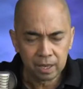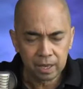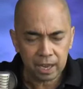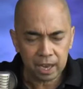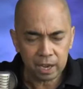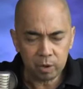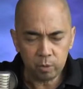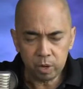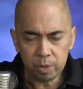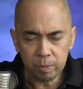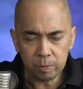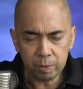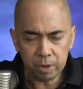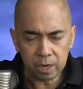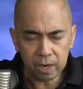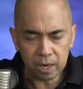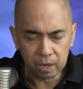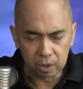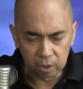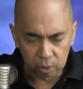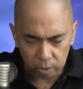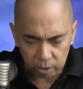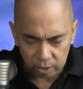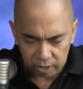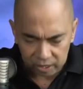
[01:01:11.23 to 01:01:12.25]
And we pray,
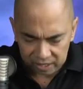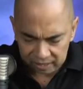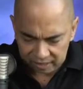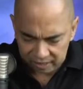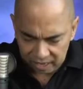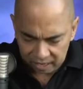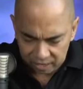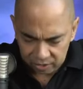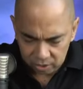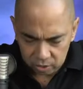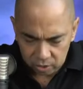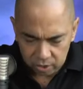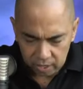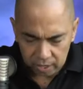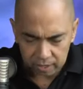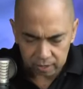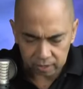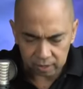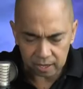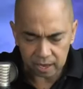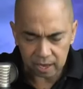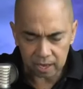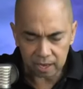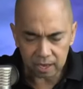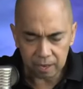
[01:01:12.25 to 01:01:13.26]
Lord, that the
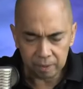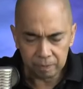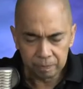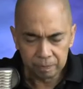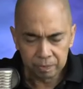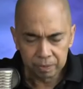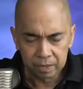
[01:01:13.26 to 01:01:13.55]
agenda